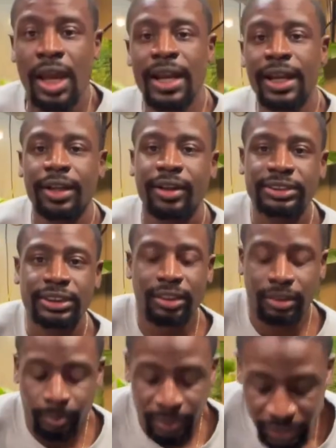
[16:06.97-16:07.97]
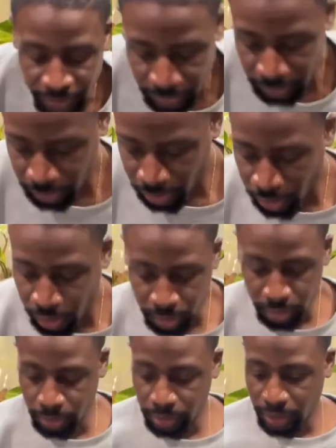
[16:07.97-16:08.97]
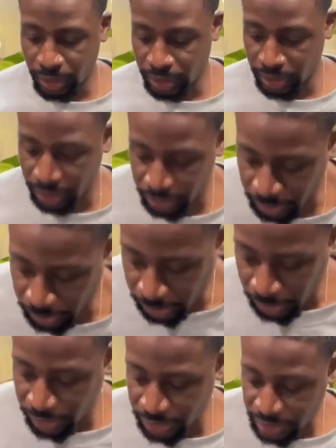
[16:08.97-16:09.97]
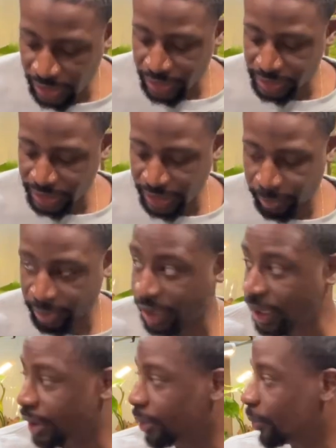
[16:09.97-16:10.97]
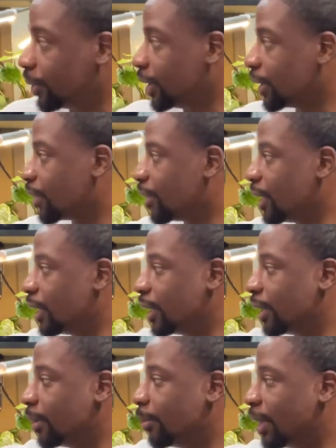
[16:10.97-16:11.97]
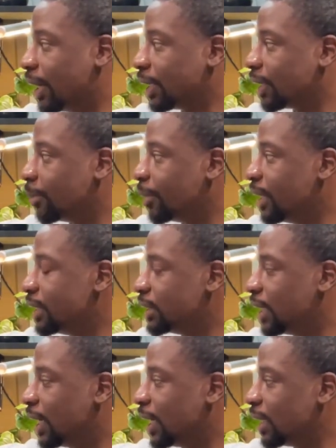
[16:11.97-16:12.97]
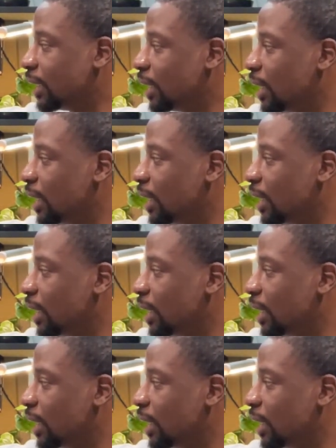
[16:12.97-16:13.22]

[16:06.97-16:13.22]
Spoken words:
And I know I talked about, you know, this kind of same thing with Mike the Planted Eye,